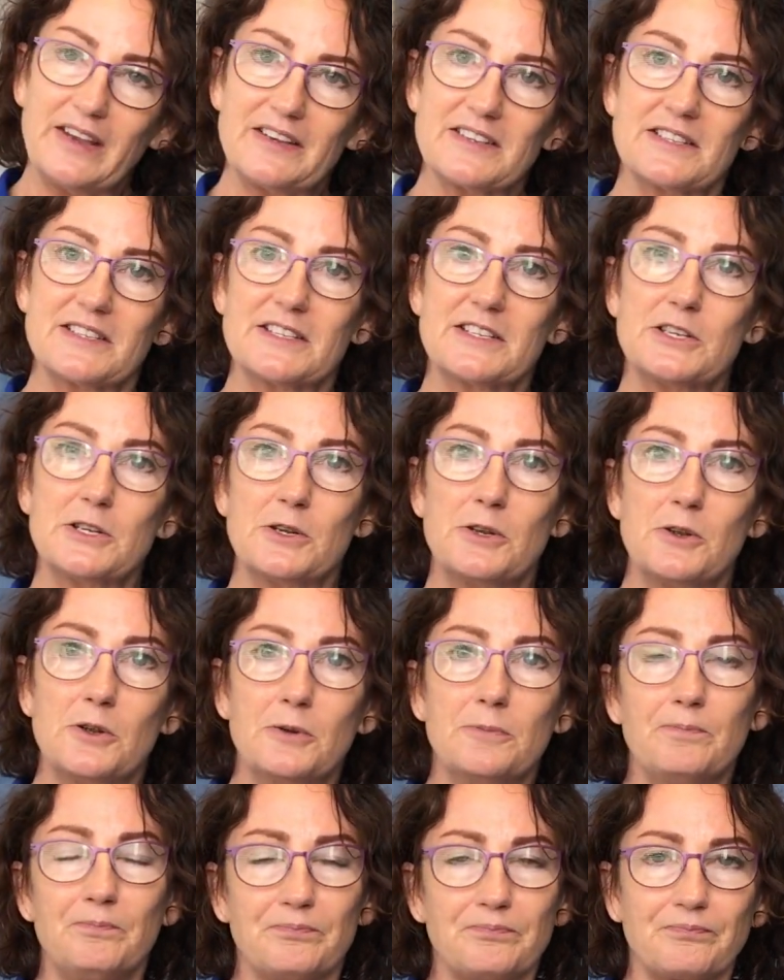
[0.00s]
is
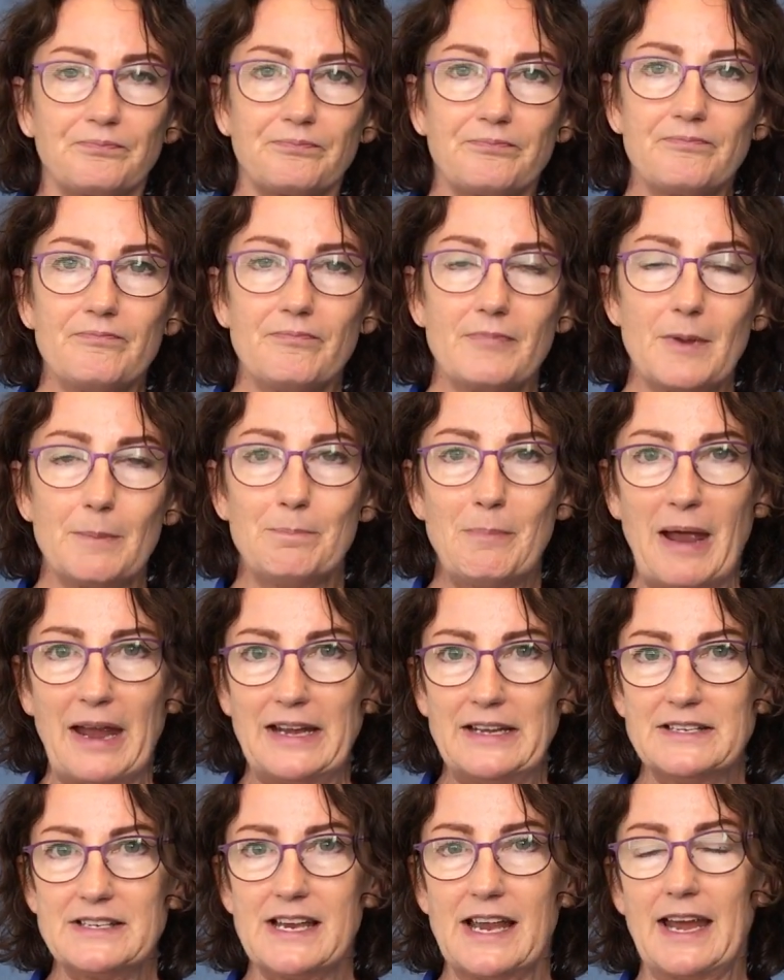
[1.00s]
to
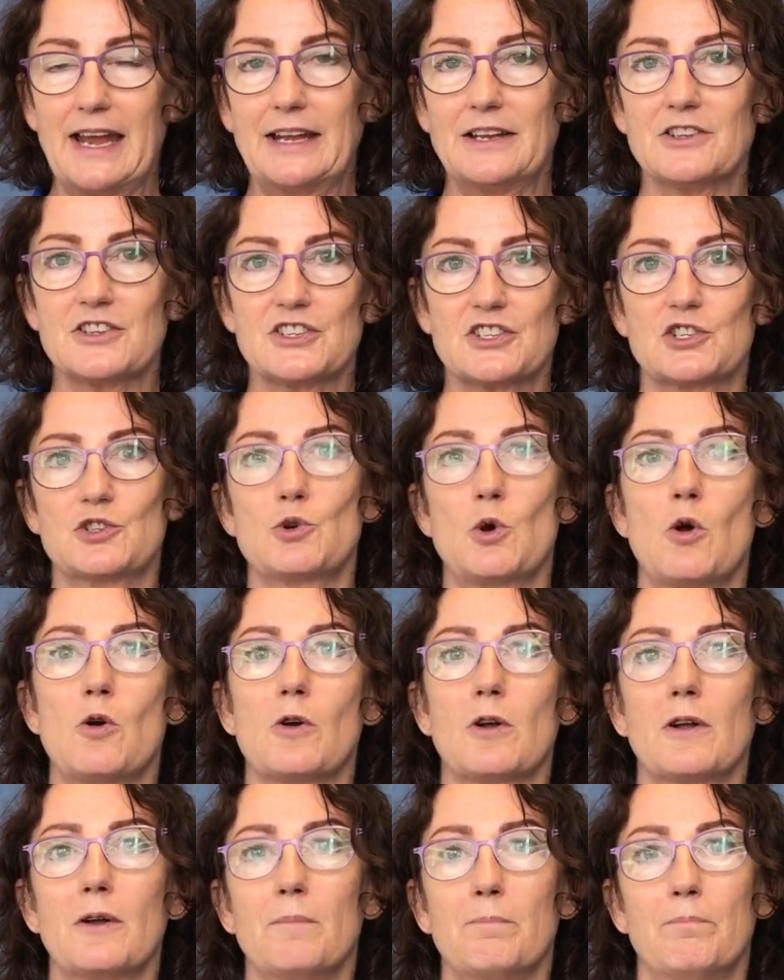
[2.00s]
maintain
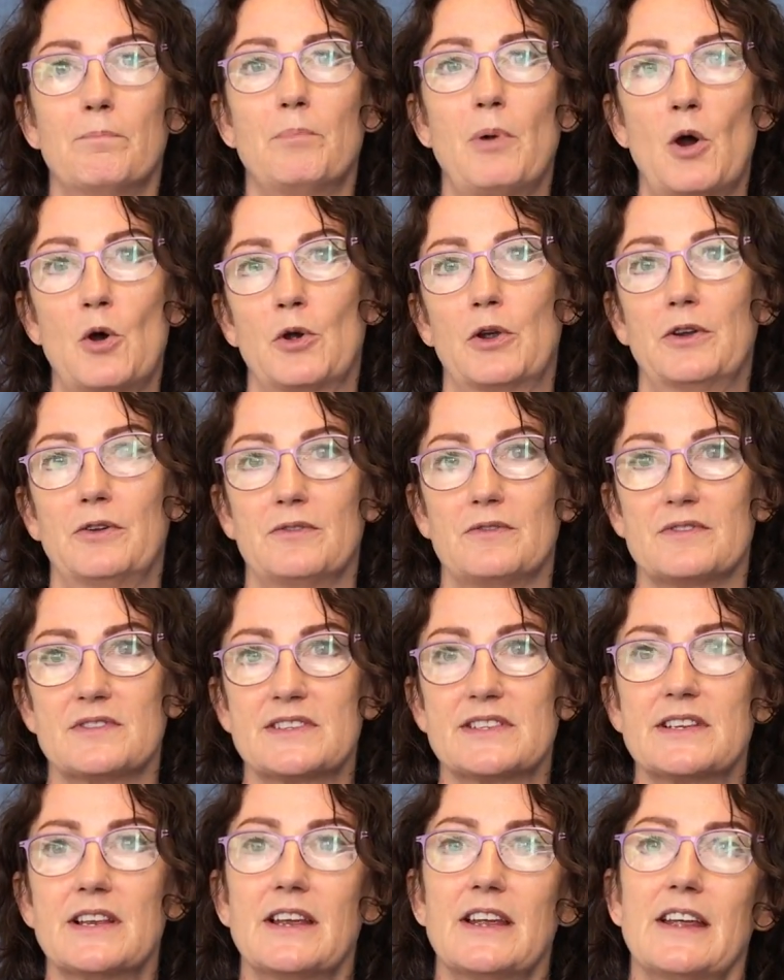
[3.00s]
strong
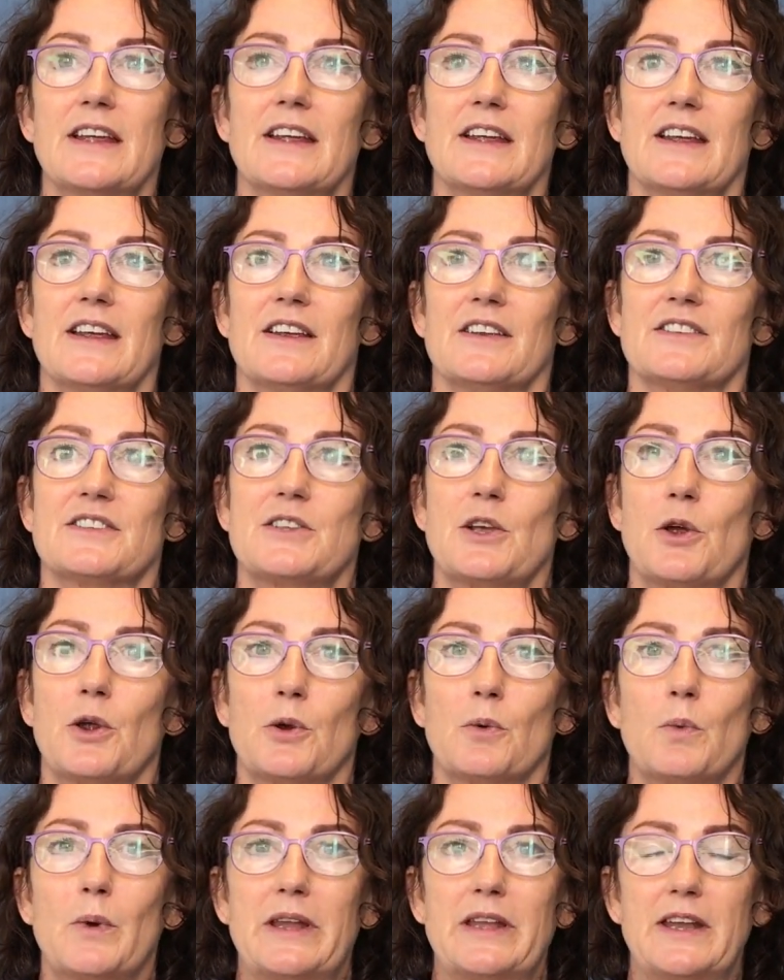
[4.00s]
bones.
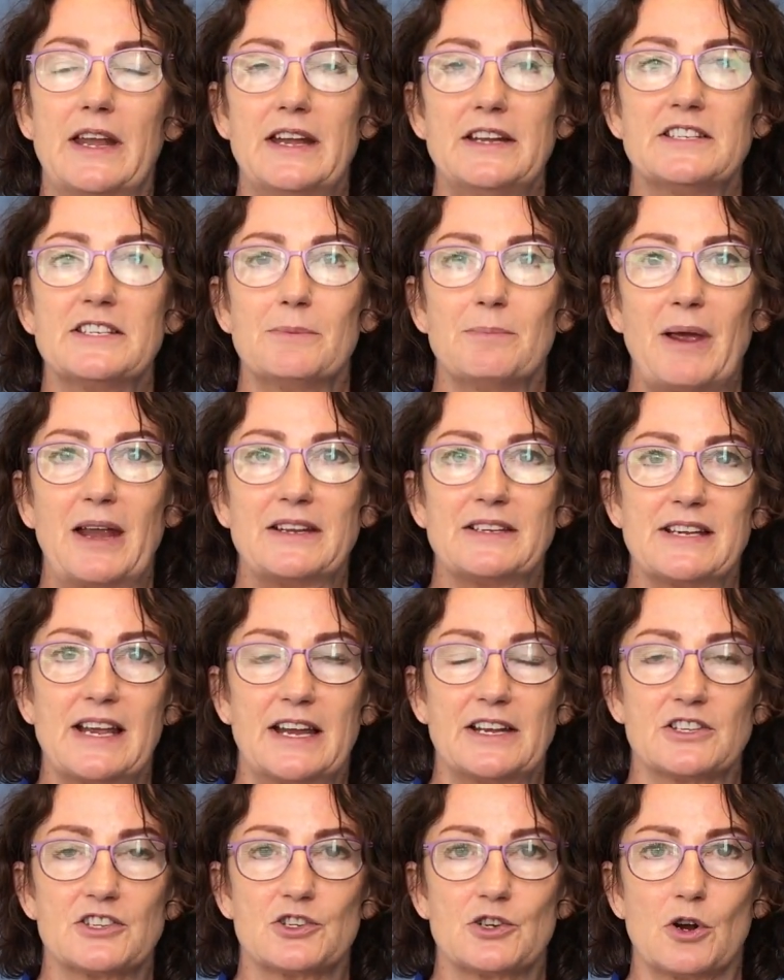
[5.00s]
So we need to
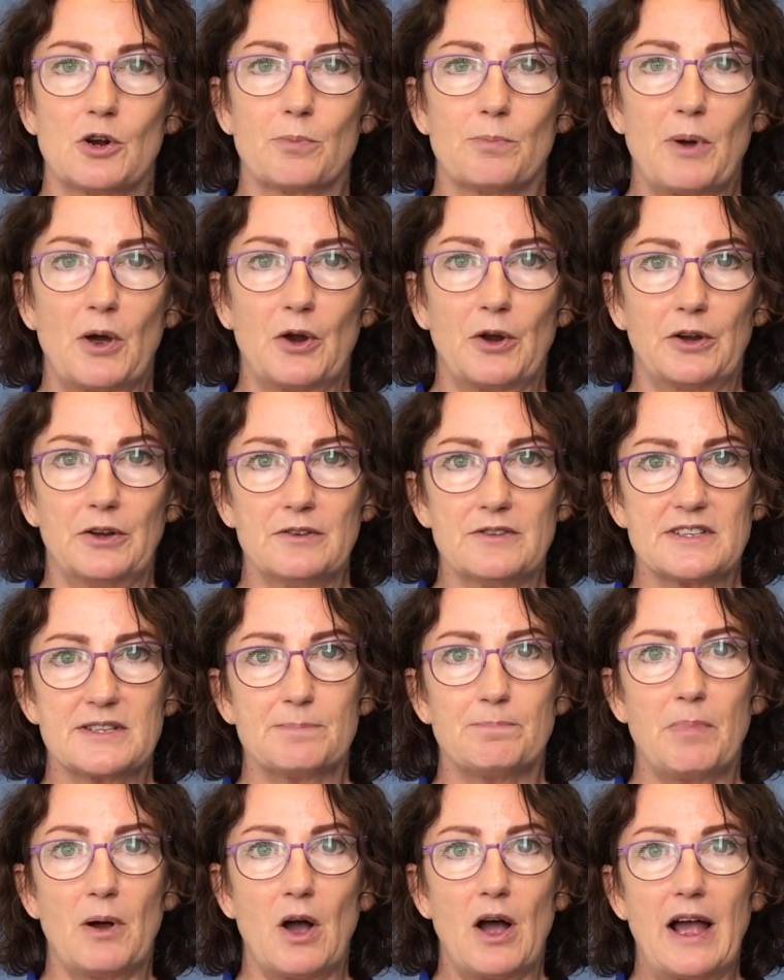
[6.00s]
maintain strong bones
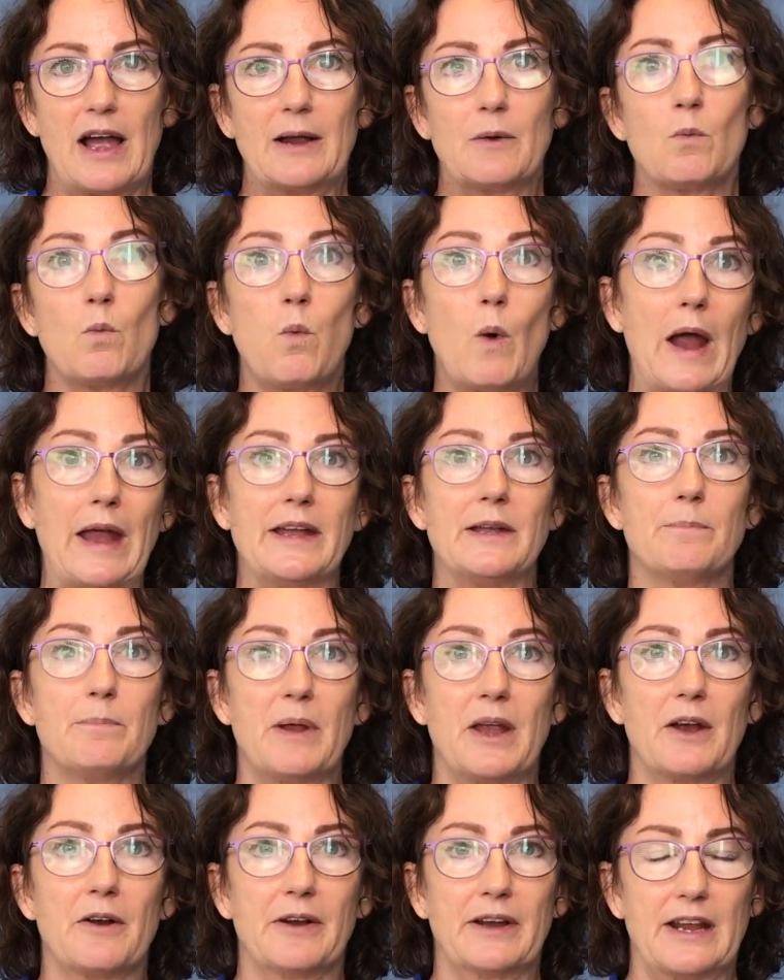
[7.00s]
by
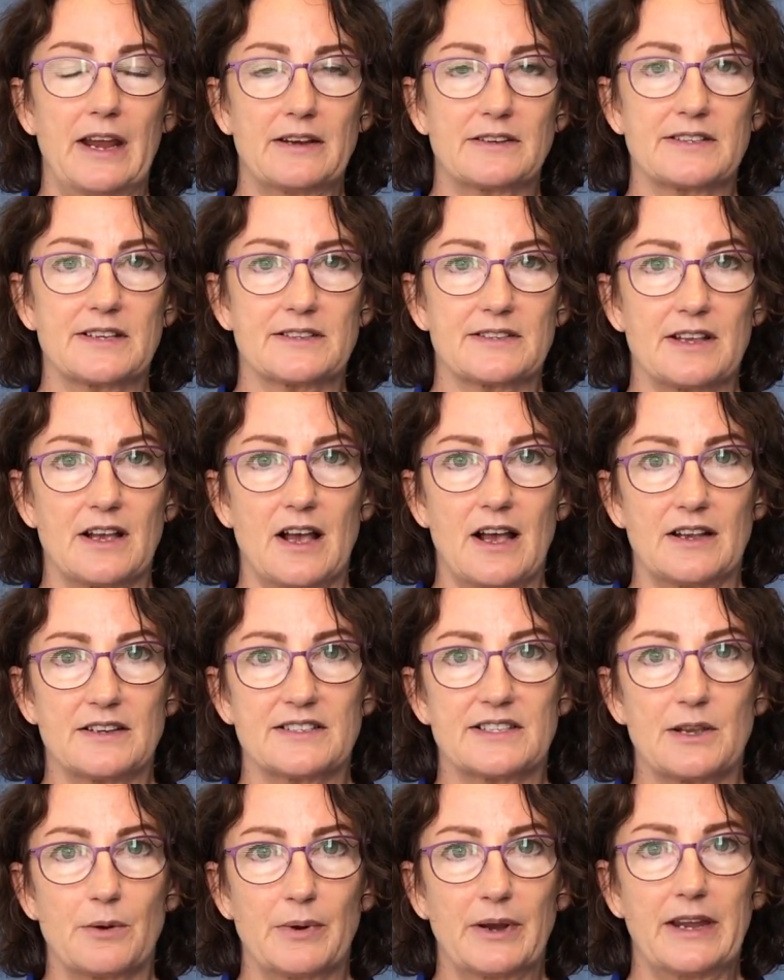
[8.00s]
weight-bearing
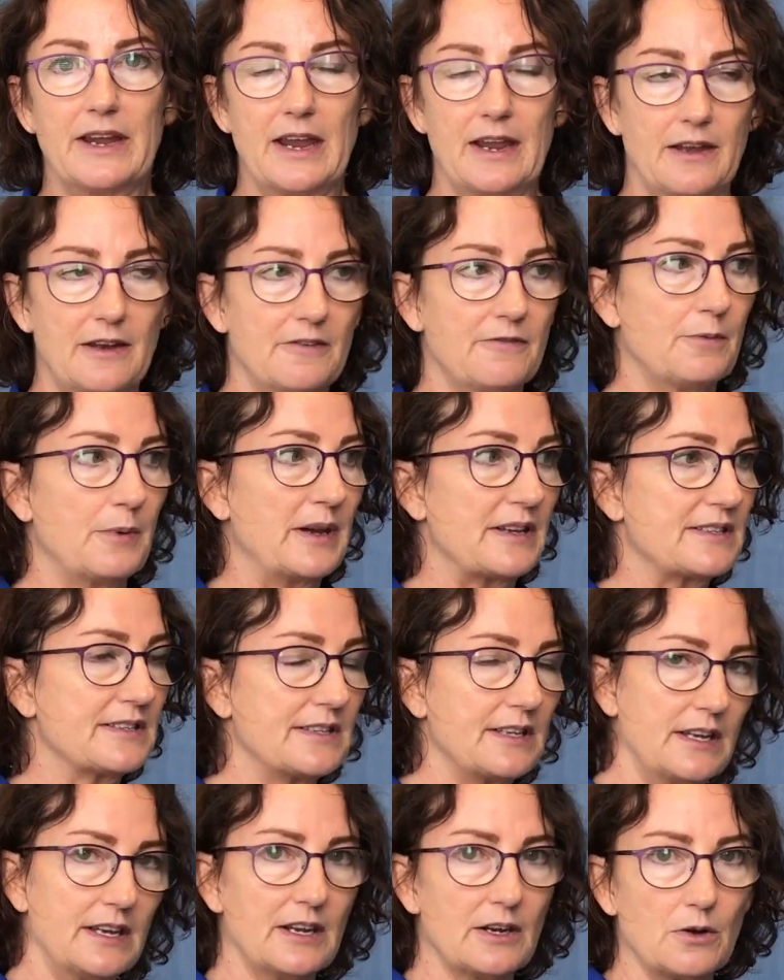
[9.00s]
exercise. So again, if we're
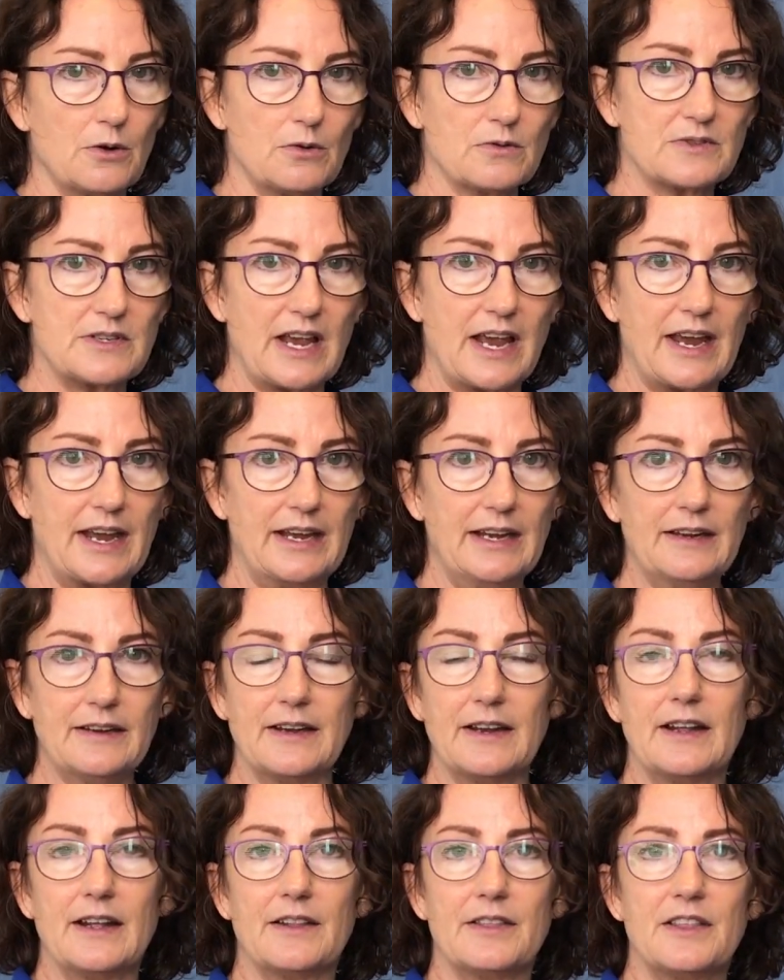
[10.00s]
sitting all day,
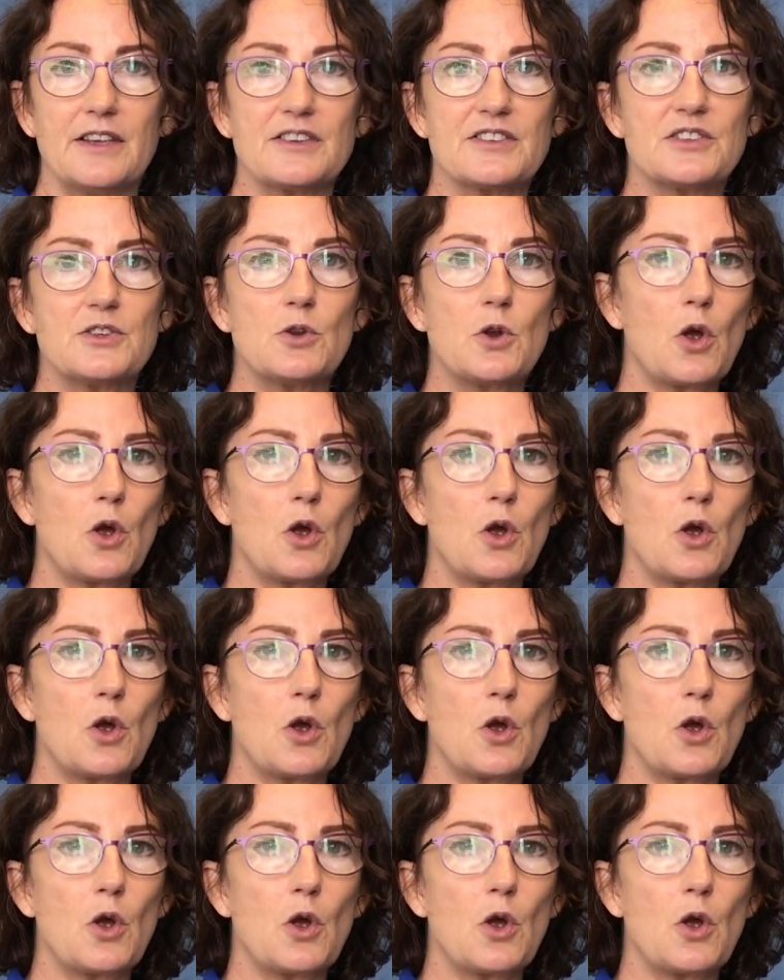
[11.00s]
there's